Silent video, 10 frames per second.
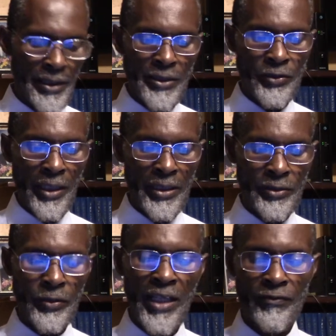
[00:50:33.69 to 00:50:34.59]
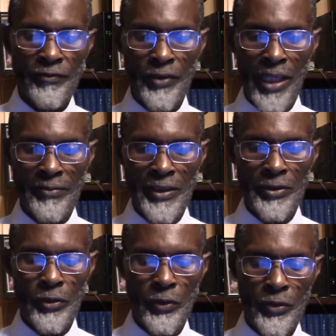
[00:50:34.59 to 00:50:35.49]
Israel, 12 tribes. The
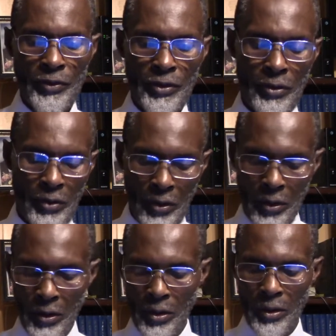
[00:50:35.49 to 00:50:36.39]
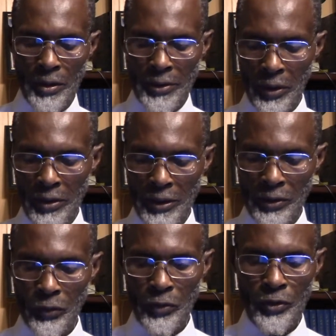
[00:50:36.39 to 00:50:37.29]
Jews is only
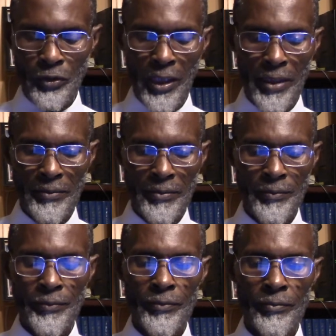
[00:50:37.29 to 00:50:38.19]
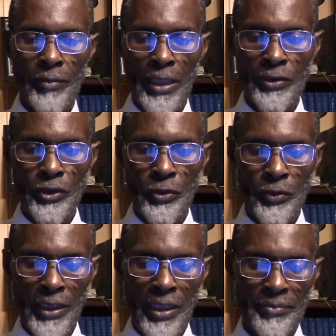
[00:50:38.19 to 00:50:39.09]
two tribes. But
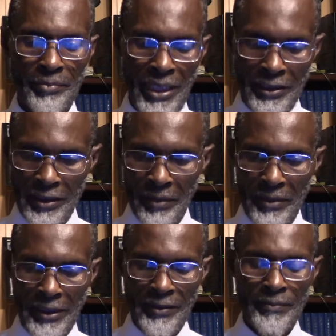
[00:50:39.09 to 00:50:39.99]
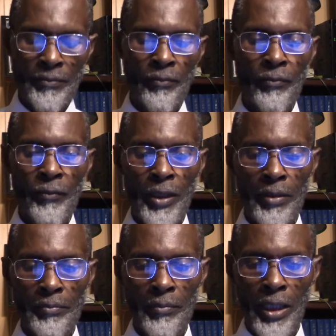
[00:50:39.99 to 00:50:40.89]
Judah and Benjamin,
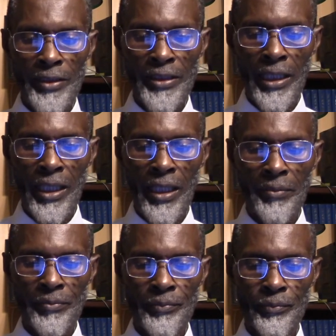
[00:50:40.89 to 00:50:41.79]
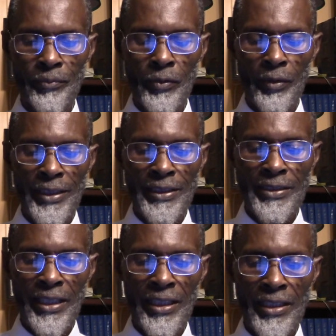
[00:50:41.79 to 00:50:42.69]
but um, and
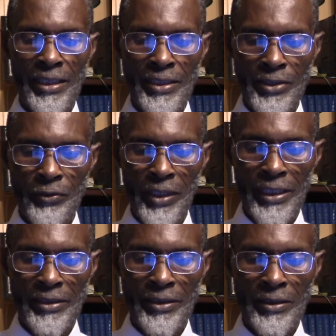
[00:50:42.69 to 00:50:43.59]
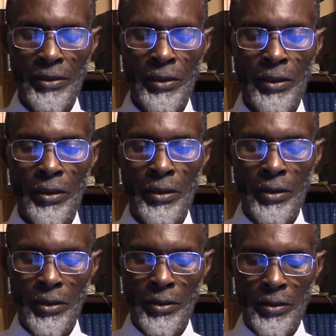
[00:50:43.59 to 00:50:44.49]
it's uh, Israel
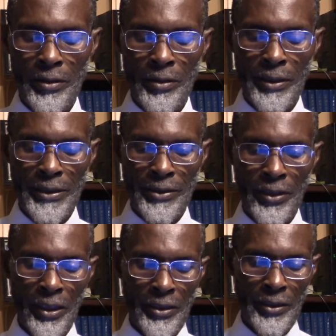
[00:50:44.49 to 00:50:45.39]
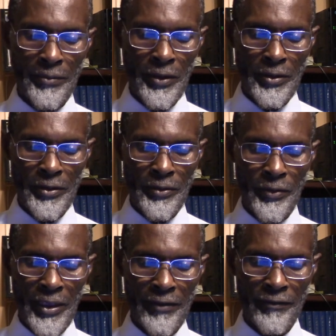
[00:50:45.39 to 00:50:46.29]
that's talking about
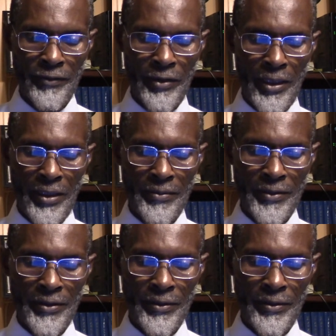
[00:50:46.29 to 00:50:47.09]
12 tribes.